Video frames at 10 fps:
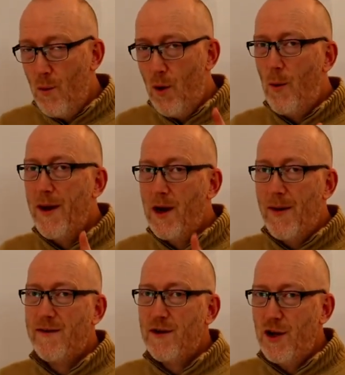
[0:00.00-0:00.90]
what we're
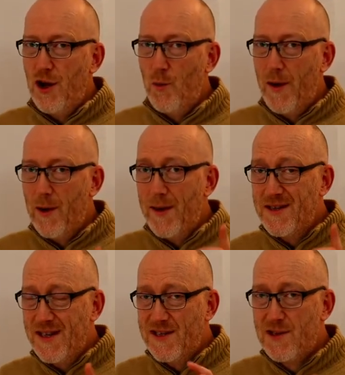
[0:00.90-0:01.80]
going to do, we're going
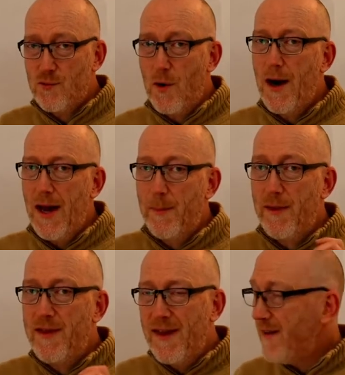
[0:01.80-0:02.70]
to describe
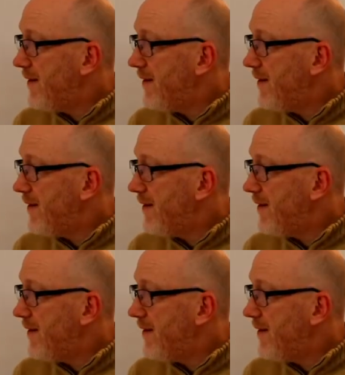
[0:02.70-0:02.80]
this